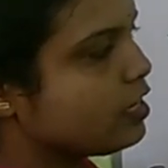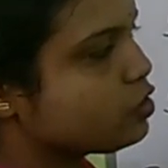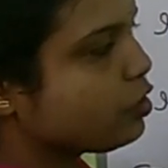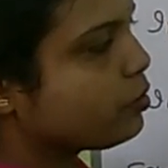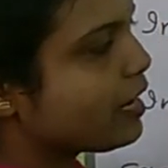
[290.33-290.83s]

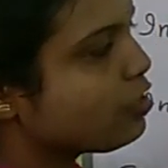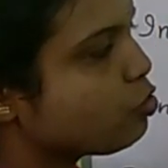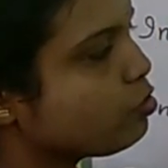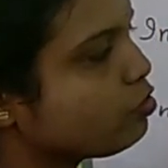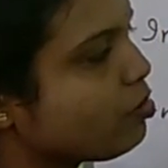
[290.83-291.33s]
So you get
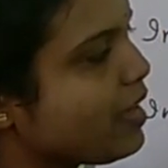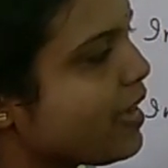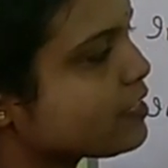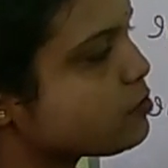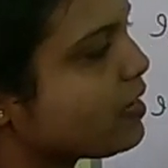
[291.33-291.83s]
root
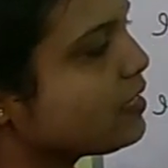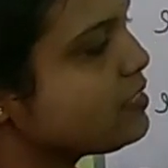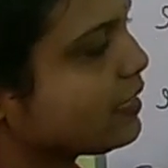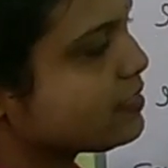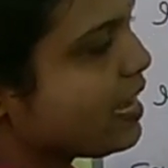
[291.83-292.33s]
3X
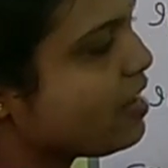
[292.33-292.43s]
minus X.